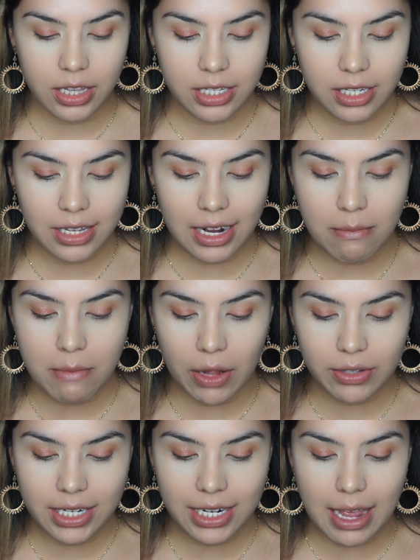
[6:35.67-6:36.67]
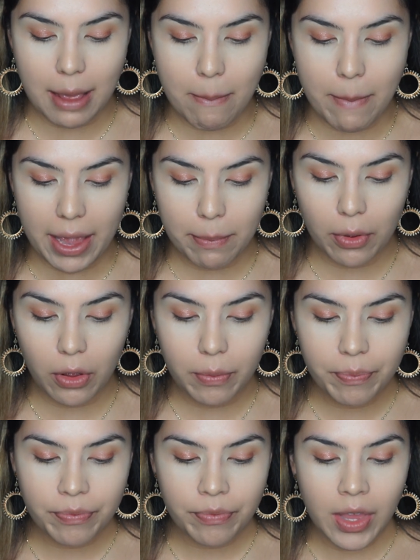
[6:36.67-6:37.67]
And this is in Melting
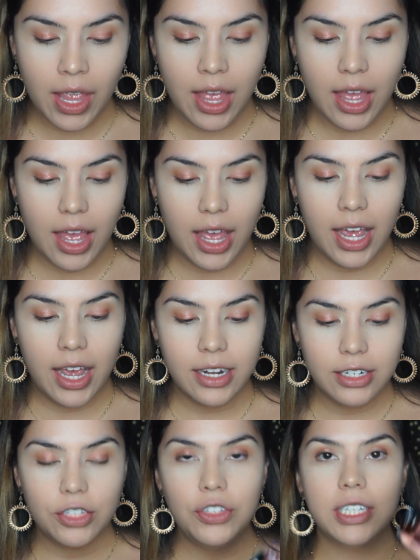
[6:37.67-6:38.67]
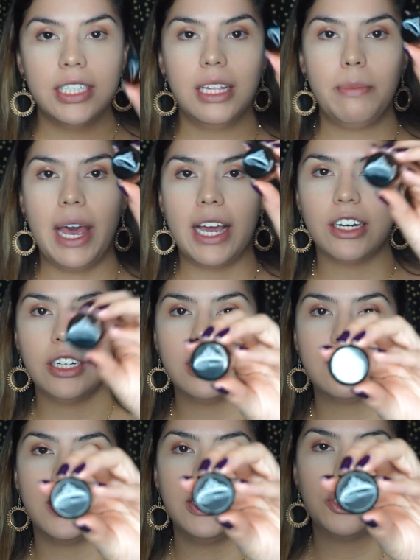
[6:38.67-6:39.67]
Maple. And you can see the packaging,
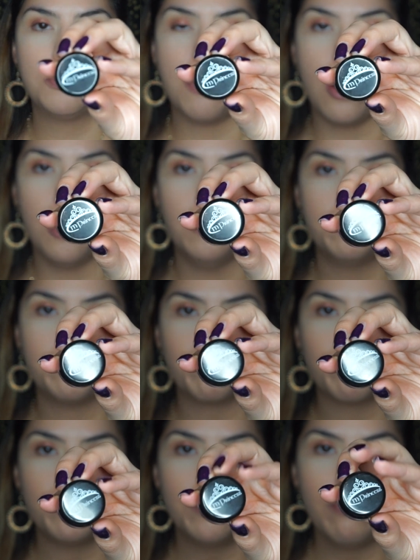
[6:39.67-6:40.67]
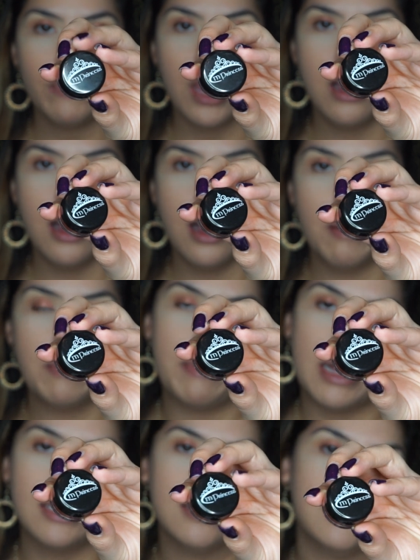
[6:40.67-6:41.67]
it's very small.
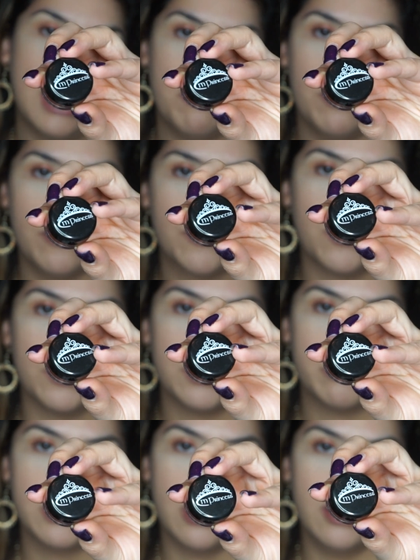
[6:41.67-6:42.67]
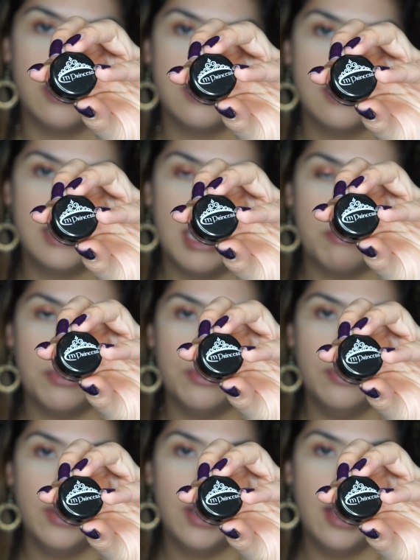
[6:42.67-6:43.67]
This is a sample, of course, I'm sorry, this is a
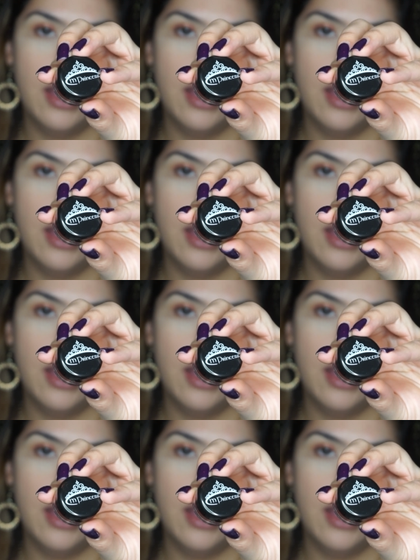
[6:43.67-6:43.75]
sample.